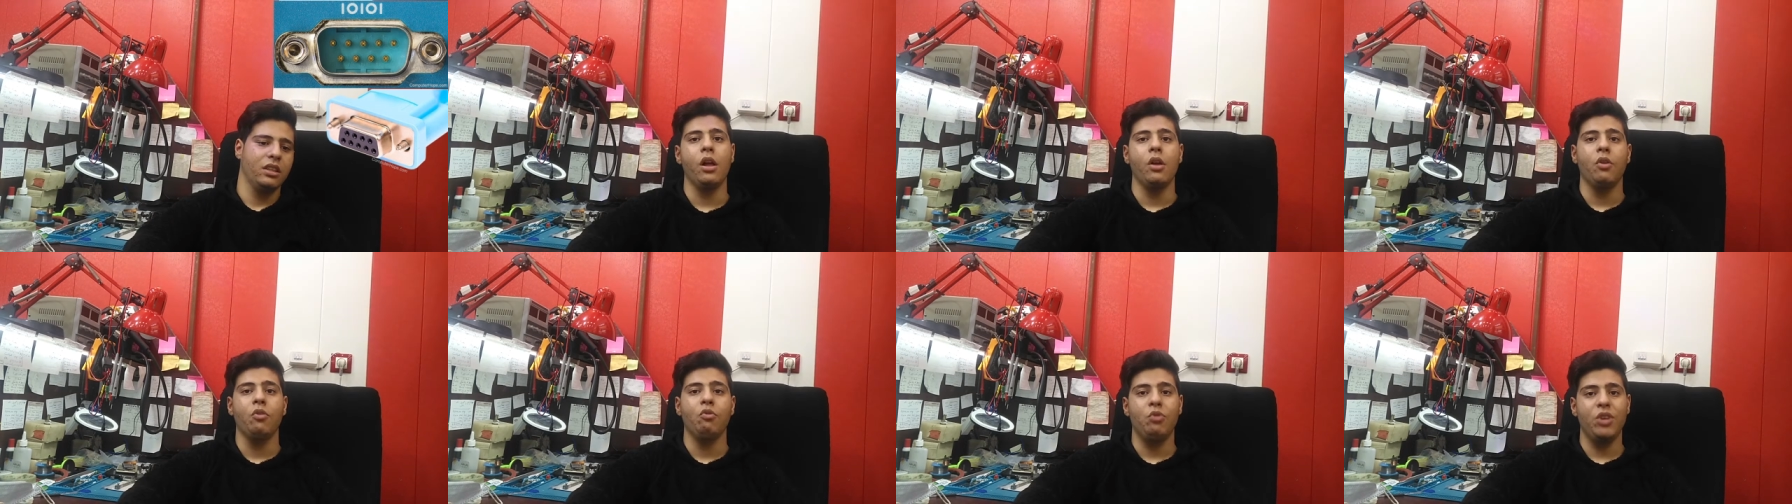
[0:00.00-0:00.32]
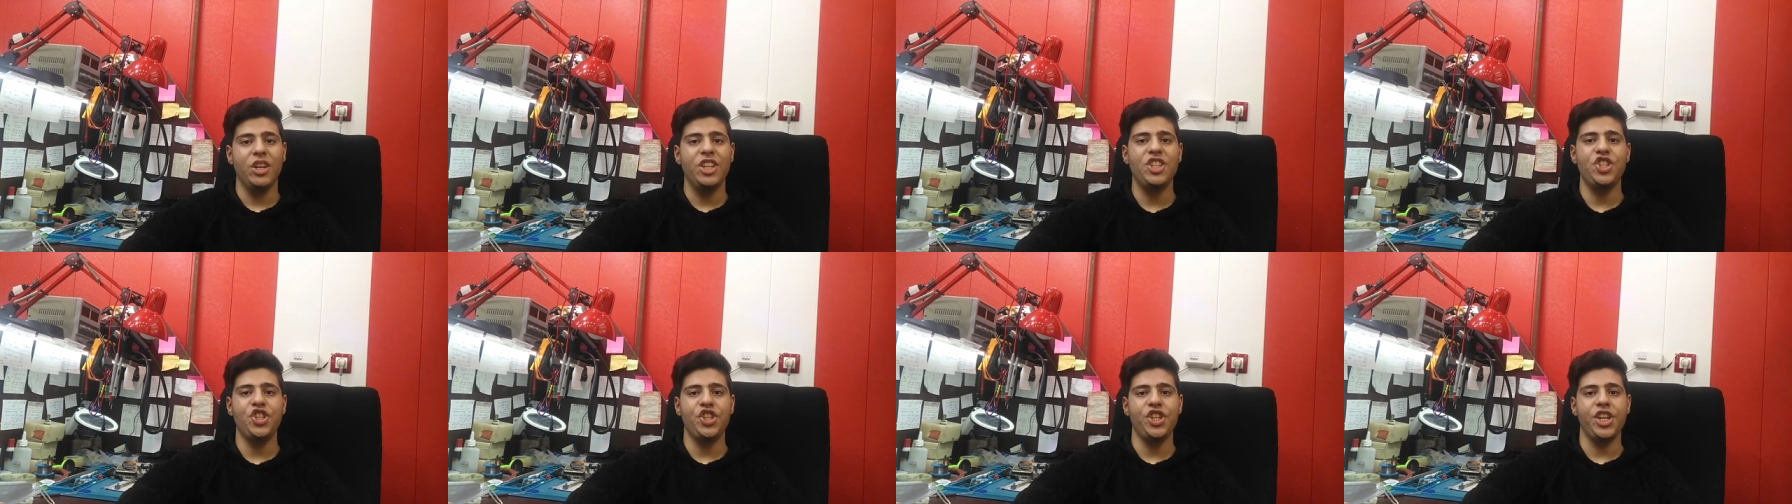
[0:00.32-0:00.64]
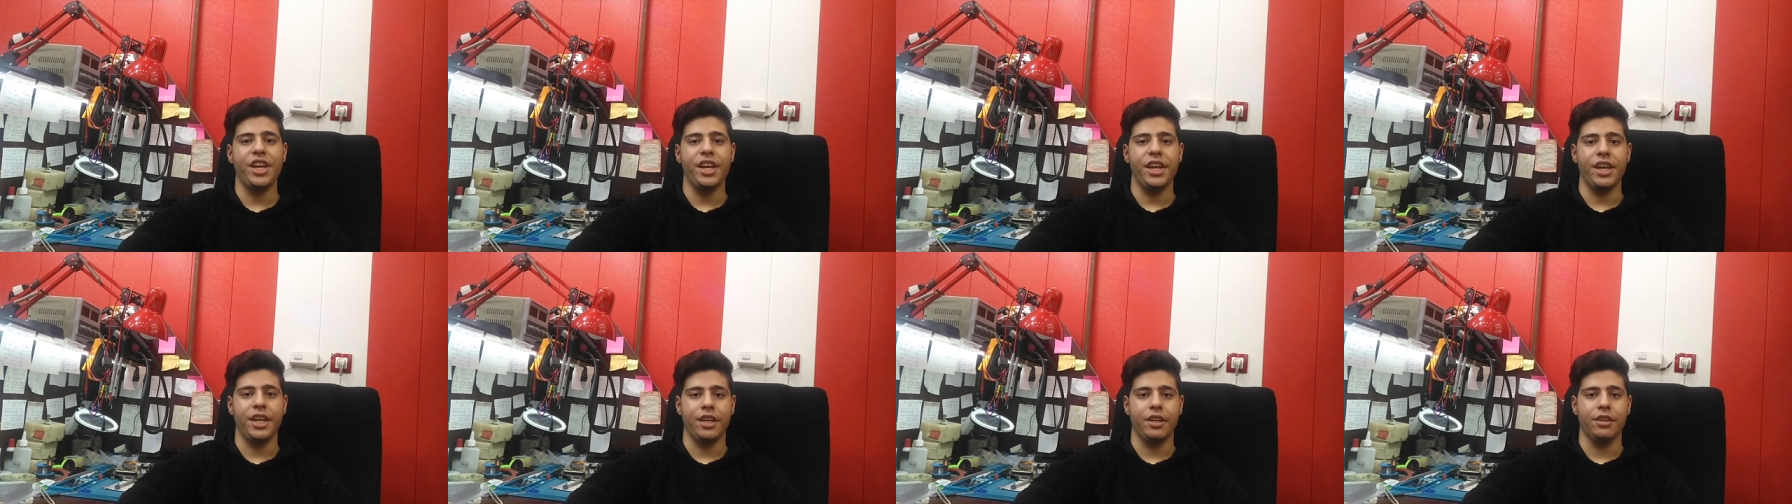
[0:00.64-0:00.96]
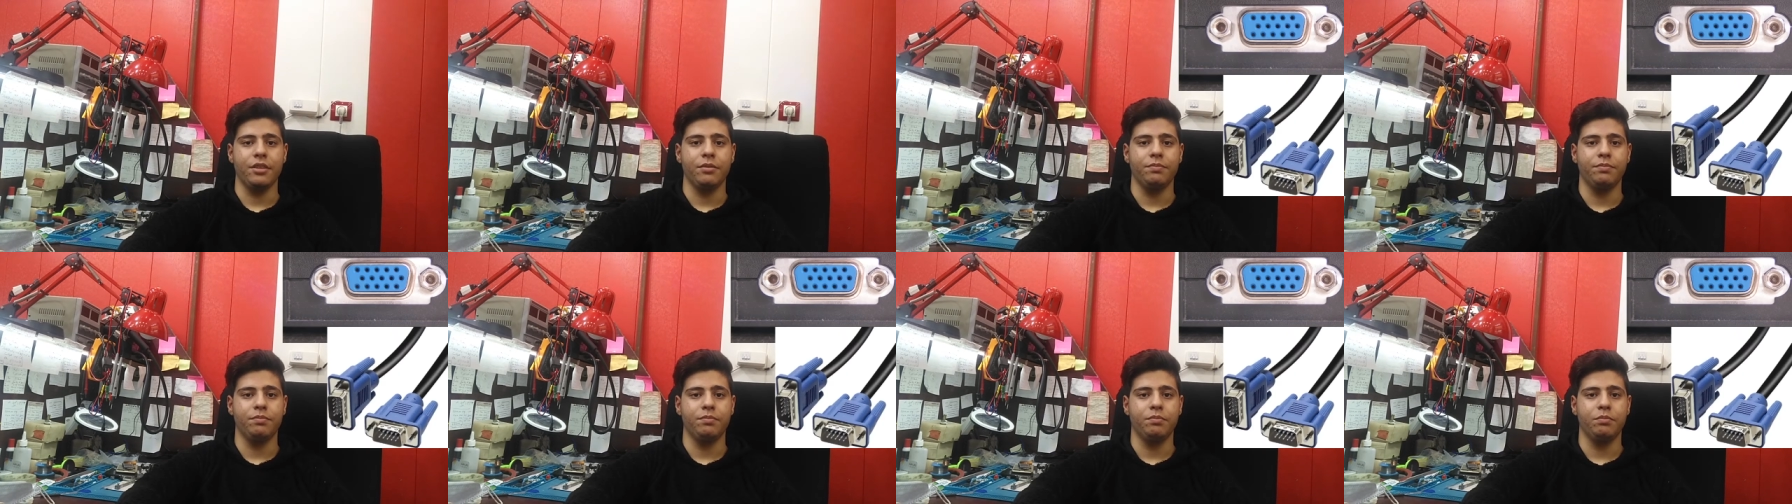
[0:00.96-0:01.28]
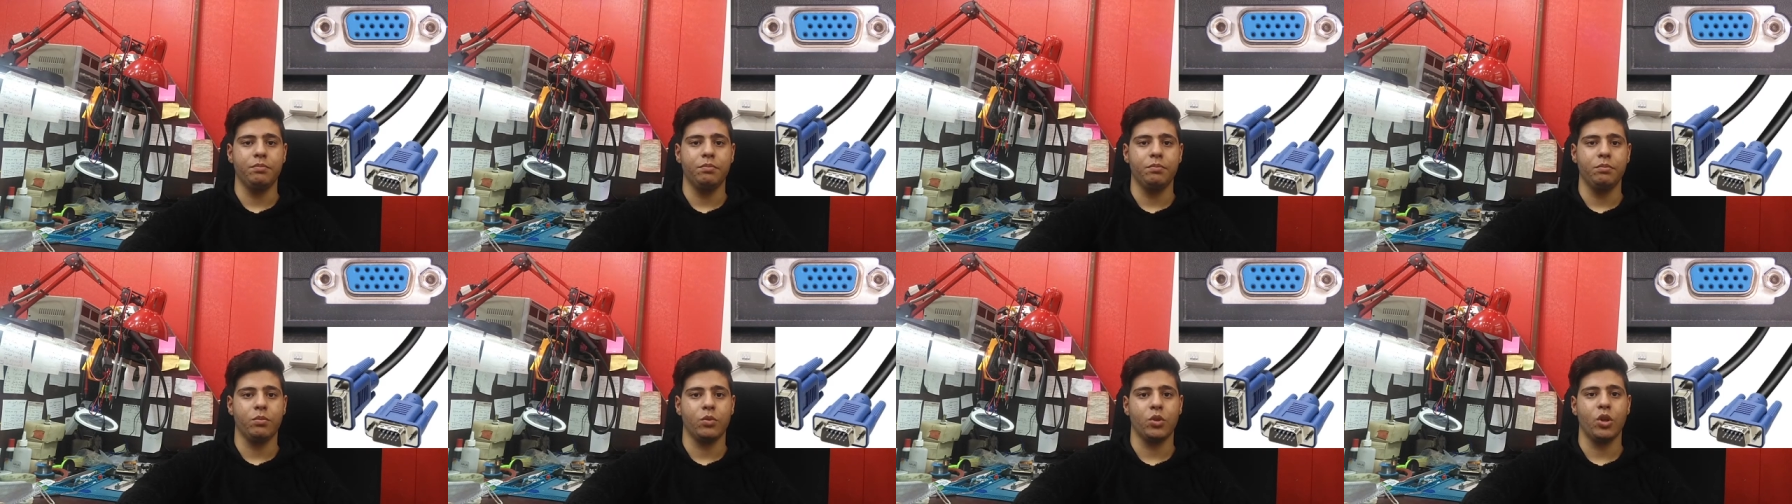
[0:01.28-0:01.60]
VGA
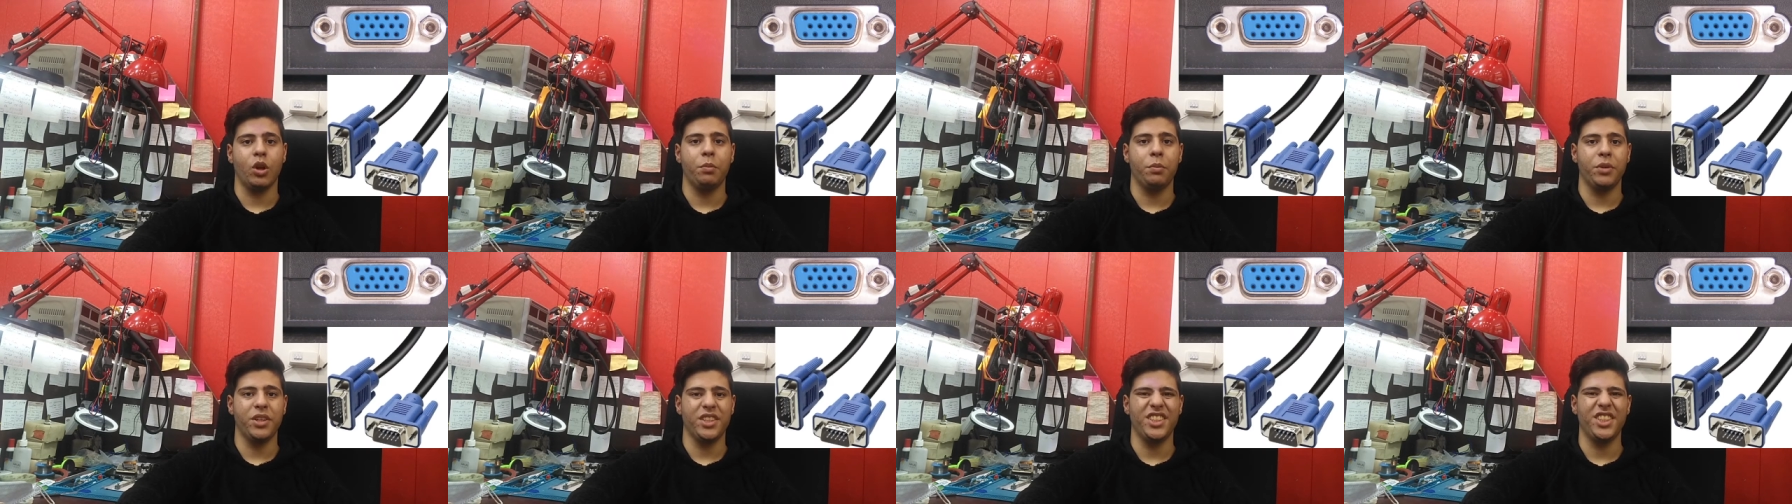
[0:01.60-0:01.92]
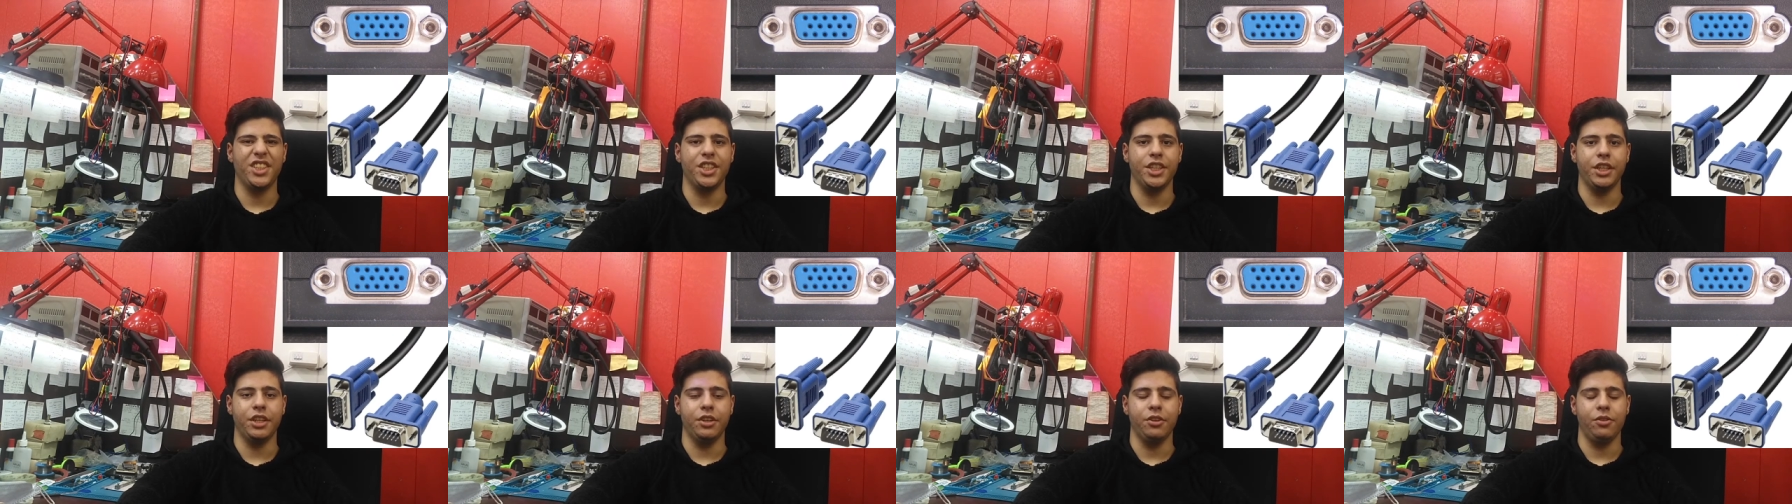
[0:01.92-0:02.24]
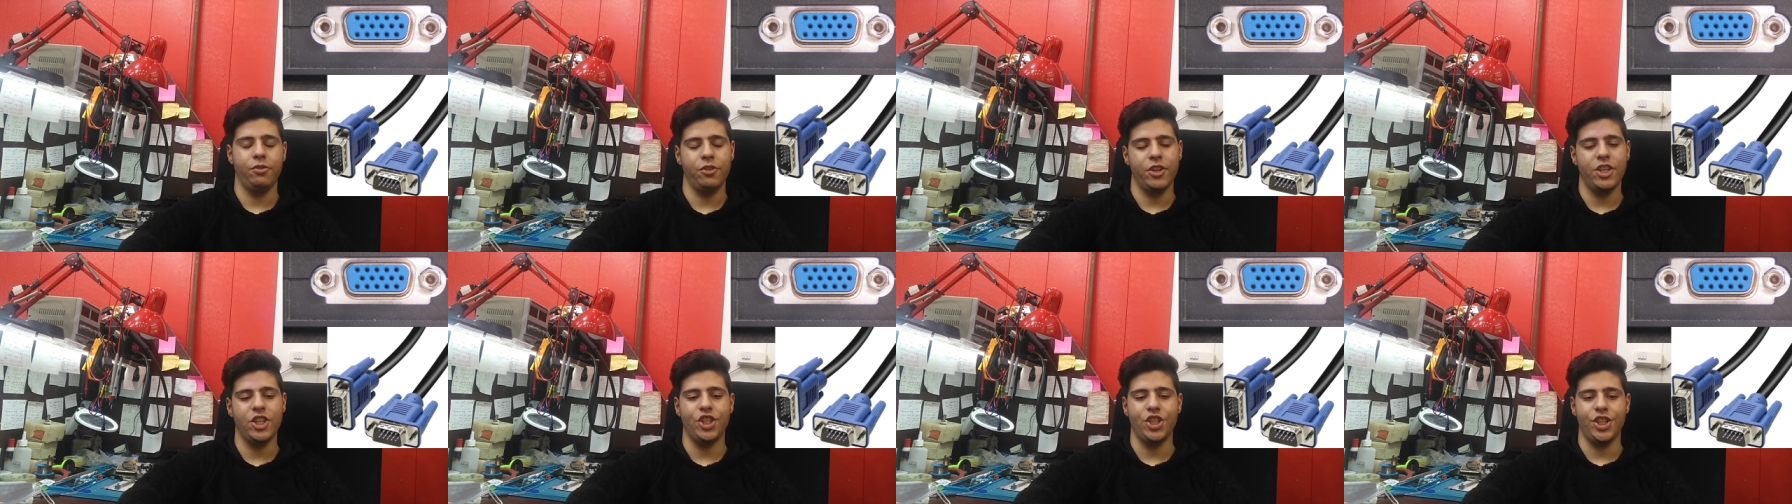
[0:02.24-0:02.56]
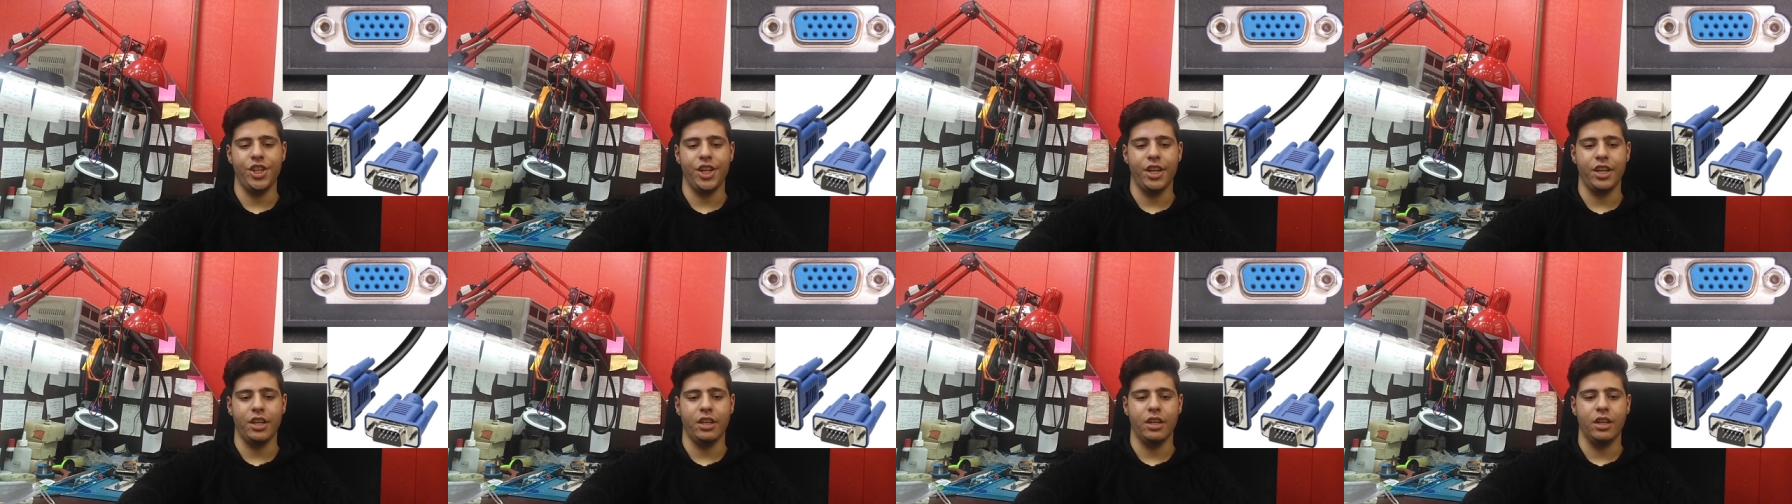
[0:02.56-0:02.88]
number three VGA